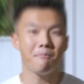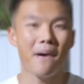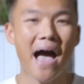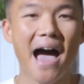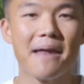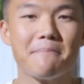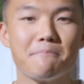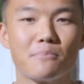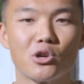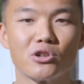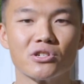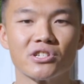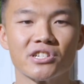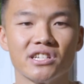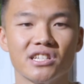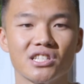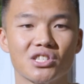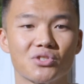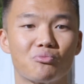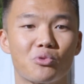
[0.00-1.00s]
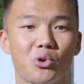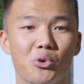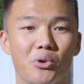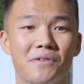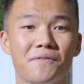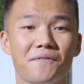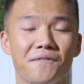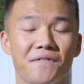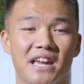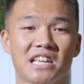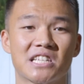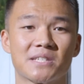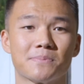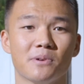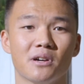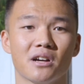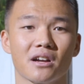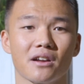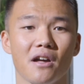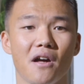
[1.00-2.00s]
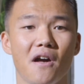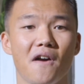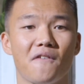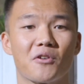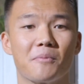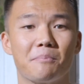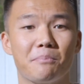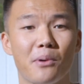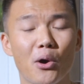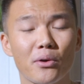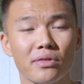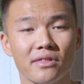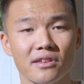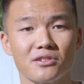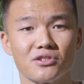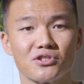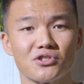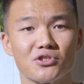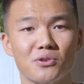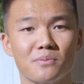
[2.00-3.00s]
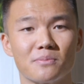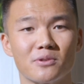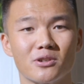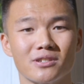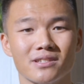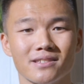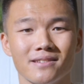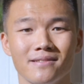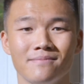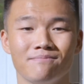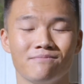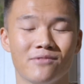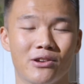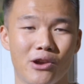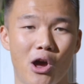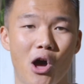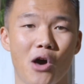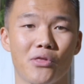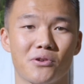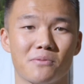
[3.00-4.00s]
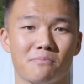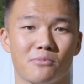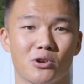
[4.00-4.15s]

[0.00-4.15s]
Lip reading: Bad merchants ruin Facebook for both consumers and other